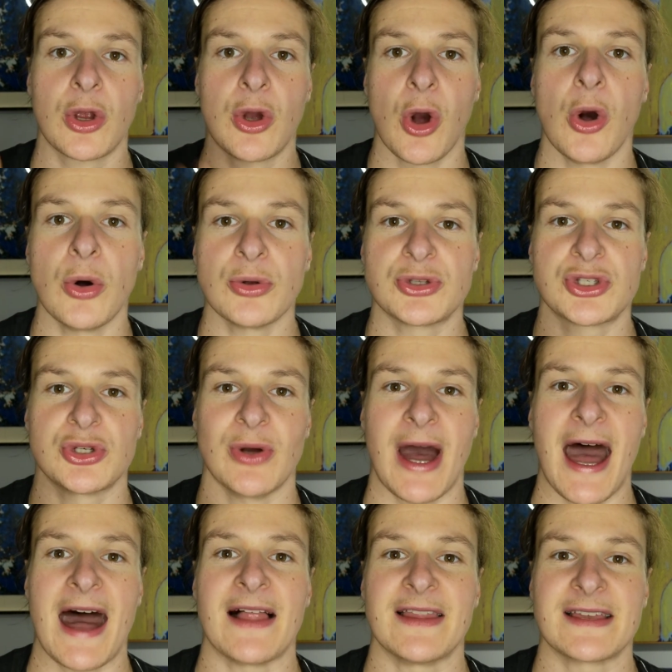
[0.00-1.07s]
go
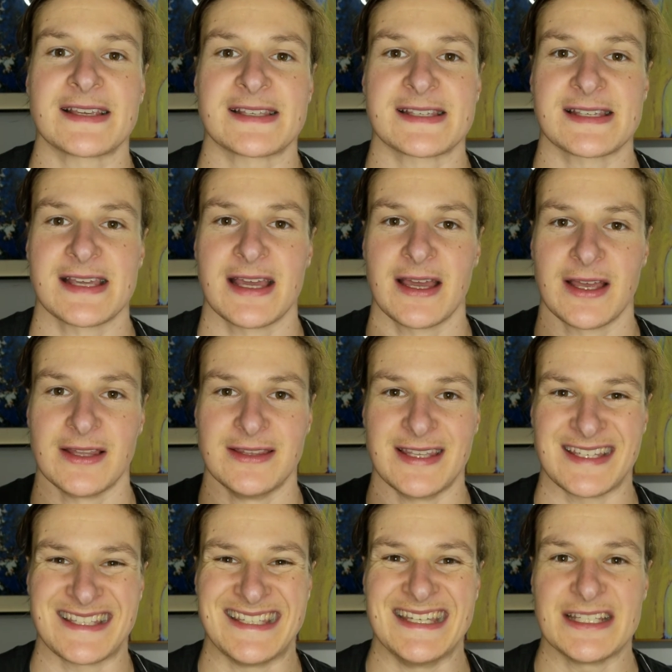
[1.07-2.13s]
to Alex,
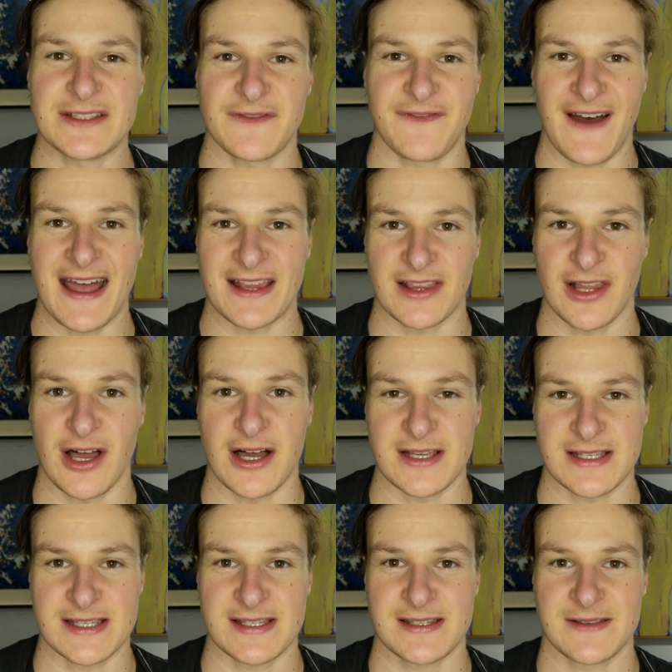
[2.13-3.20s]
the Key to Fat
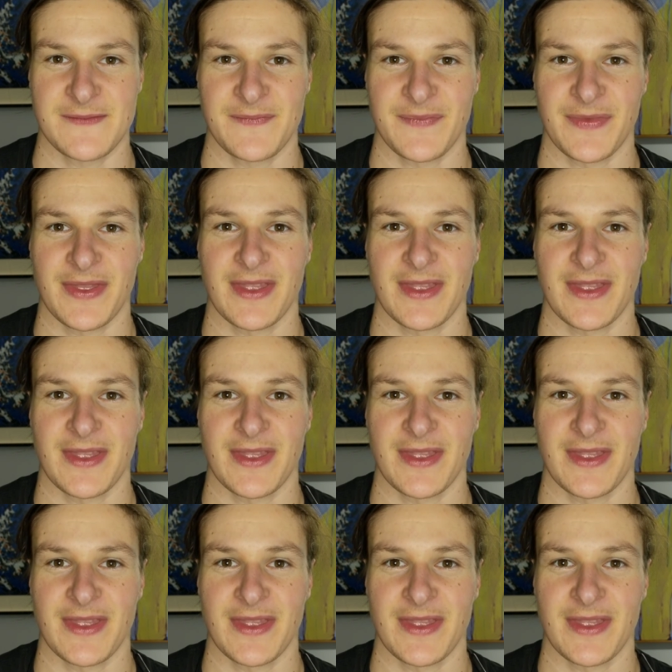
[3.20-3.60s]
Loss